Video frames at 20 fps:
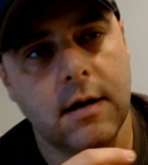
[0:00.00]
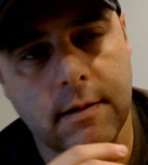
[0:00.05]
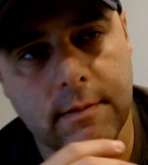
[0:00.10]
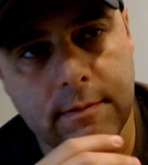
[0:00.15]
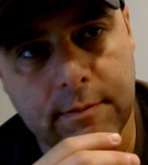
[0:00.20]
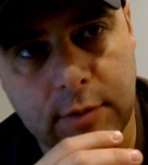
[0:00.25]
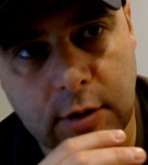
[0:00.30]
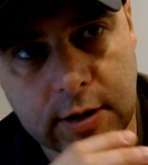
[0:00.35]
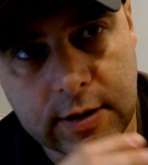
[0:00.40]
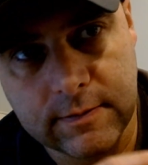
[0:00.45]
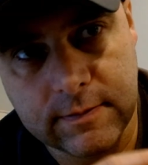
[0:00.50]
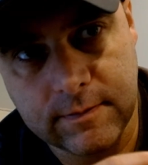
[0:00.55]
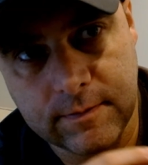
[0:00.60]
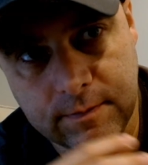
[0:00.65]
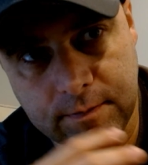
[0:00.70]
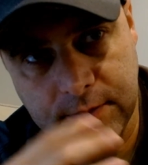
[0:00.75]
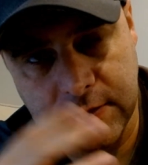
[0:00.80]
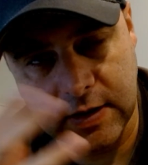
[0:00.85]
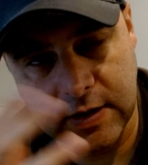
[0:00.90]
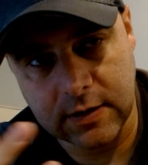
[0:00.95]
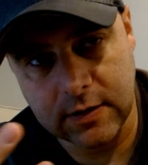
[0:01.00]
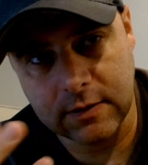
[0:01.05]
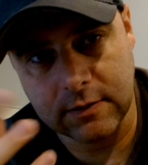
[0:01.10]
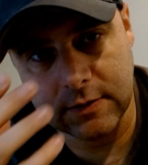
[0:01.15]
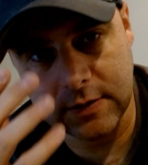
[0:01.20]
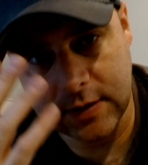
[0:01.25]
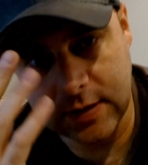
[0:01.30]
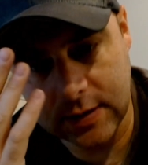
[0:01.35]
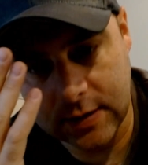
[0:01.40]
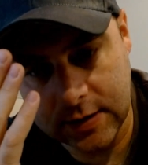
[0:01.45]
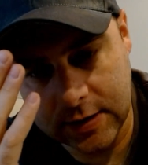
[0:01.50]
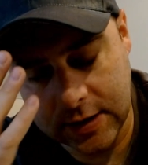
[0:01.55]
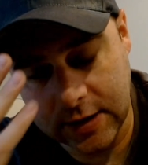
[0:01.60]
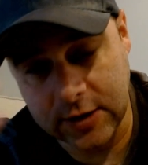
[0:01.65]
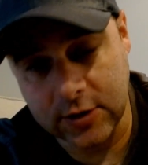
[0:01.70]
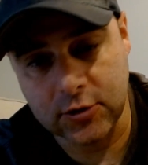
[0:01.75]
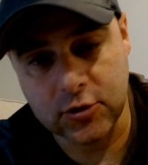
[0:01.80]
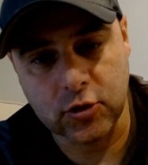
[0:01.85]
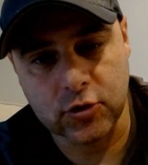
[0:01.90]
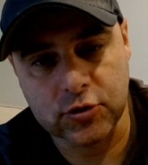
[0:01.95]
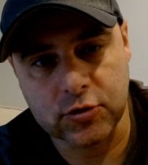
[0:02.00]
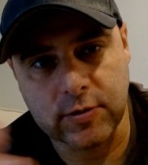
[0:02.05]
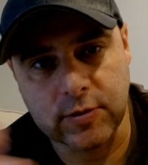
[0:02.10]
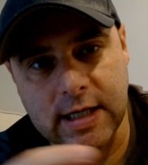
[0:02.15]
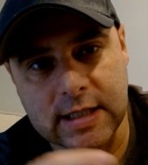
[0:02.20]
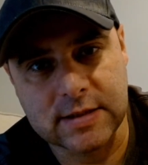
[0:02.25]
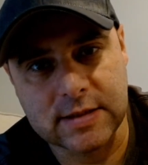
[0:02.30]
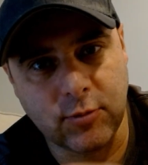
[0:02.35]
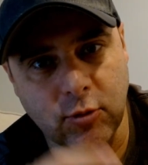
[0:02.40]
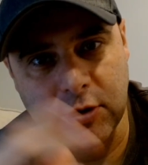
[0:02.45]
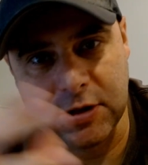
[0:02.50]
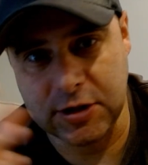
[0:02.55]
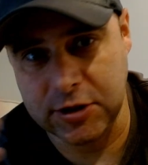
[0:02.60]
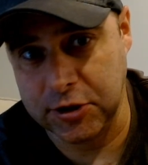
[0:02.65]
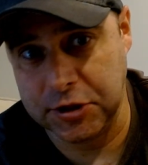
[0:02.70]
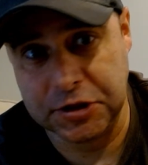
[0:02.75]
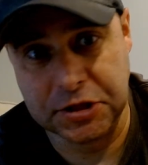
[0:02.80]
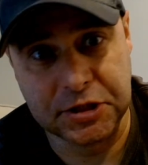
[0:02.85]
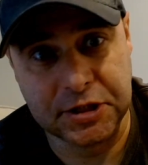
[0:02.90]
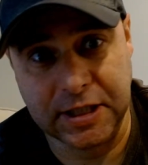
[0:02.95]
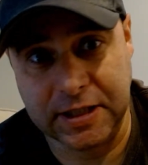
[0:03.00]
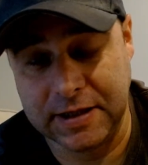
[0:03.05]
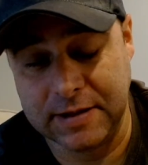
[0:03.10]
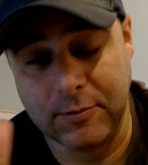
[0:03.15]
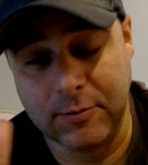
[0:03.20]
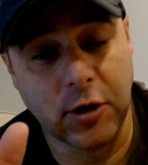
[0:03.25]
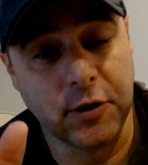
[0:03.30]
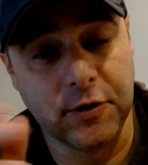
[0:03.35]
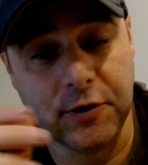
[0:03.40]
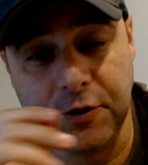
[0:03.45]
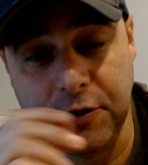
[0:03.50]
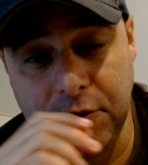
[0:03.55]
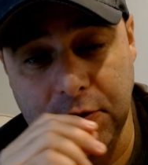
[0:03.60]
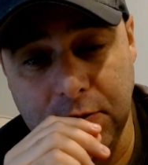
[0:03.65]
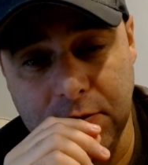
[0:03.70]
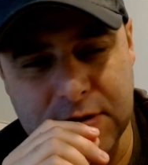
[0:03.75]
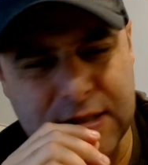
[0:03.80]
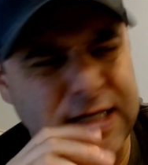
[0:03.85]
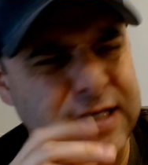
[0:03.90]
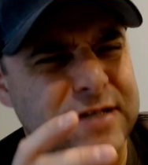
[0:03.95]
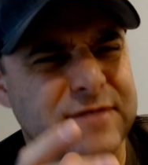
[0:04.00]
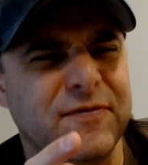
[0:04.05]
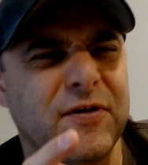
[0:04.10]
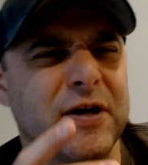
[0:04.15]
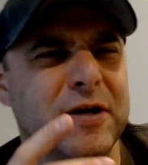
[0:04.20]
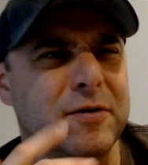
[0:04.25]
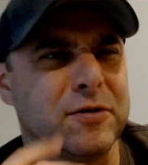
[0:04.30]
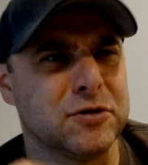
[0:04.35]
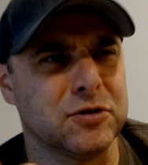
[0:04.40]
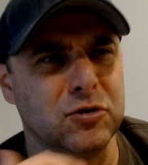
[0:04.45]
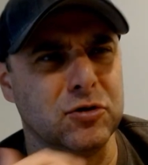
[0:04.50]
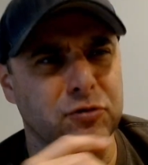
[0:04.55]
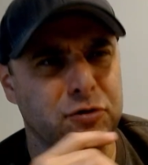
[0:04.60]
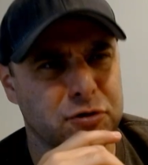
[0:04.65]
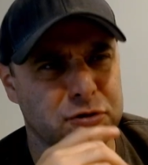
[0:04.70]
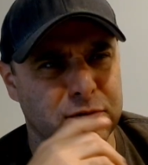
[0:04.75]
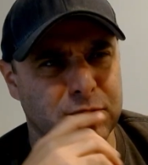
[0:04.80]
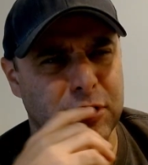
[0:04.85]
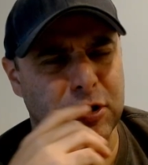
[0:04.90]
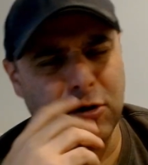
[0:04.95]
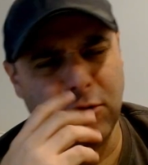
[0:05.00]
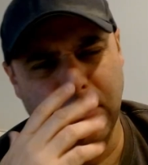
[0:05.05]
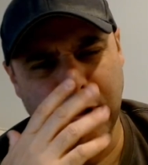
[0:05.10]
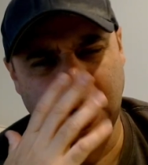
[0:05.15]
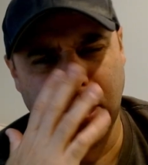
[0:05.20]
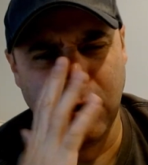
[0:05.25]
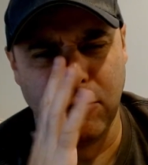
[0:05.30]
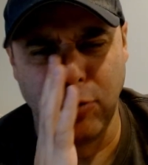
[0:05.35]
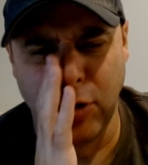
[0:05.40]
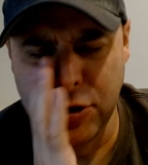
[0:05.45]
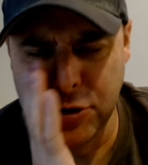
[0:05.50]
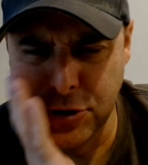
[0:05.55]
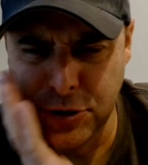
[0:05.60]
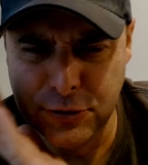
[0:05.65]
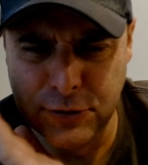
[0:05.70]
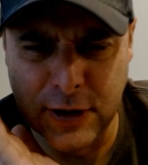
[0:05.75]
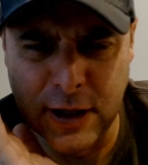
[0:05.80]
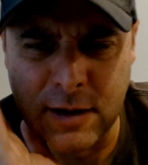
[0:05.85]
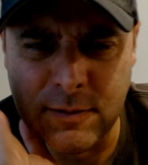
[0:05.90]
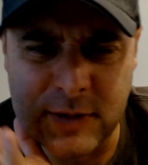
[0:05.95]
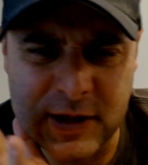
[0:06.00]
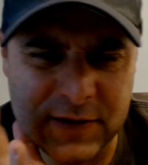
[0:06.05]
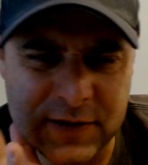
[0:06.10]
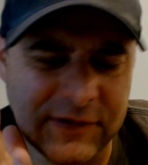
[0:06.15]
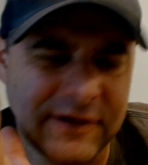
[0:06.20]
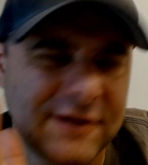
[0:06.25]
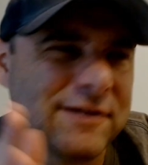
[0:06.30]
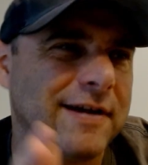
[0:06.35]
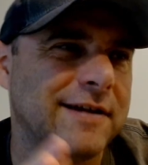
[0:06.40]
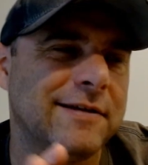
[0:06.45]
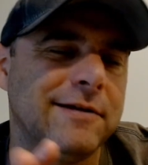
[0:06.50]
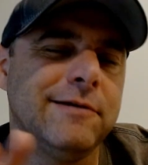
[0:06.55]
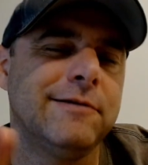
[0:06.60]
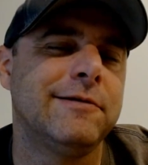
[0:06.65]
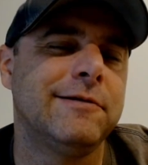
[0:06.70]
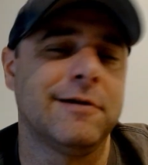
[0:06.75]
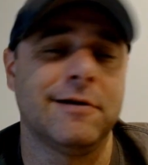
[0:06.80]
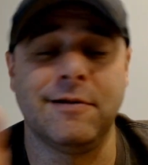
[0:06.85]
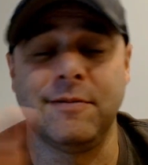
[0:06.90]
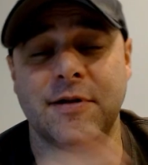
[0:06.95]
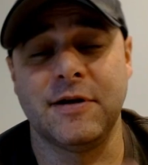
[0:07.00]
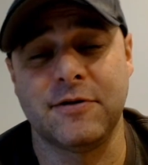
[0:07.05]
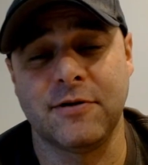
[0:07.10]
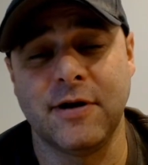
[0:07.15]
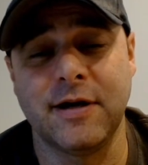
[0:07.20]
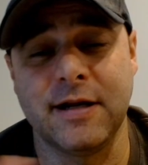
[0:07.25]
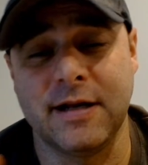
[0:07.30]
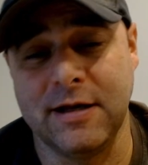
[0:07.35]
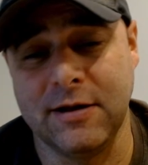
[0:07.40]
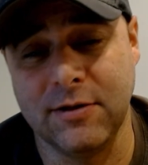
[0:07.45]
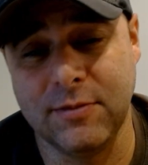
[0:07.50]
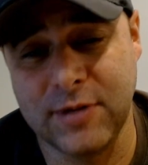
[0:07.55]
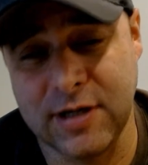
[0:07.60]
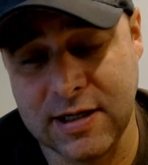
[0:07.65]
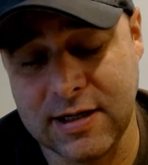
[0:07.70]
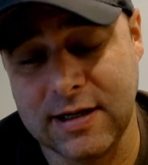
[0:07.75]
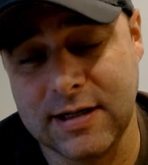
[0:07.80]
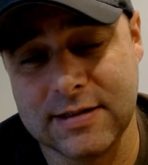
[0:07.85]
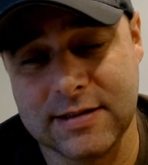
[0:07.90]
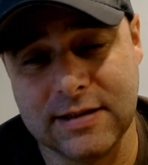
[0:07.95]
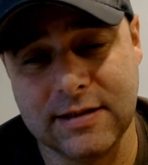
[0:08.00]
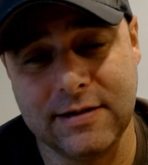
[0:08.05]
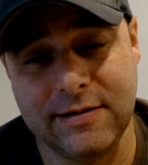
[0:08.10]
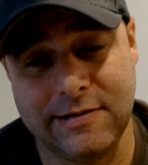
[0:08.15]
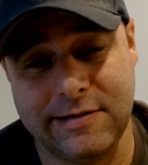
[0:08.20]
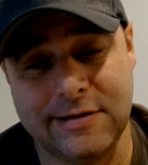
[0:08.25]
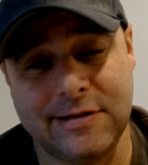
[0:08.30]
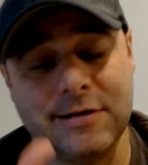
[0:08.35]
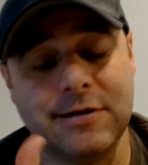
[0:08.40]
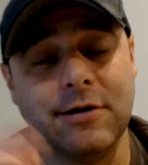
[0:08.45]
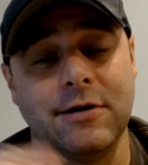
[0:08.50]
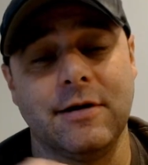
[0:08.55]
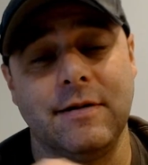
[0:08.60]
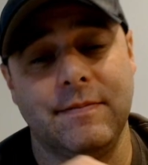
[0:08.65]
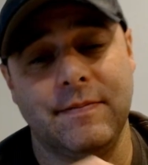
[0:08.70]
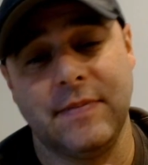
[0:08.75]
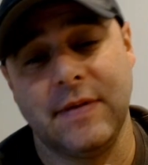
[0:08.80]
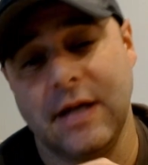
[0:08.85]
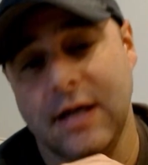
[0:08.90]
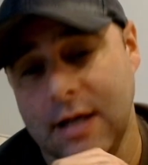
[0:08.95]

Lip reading: But, you know, he controls rats at points and you can sick them on the dudes. And it's funny because Lucas will be like, oh my god, why'd you do that to me? It's like, dude, shut up. They're trying to kill me constantly. Shut up.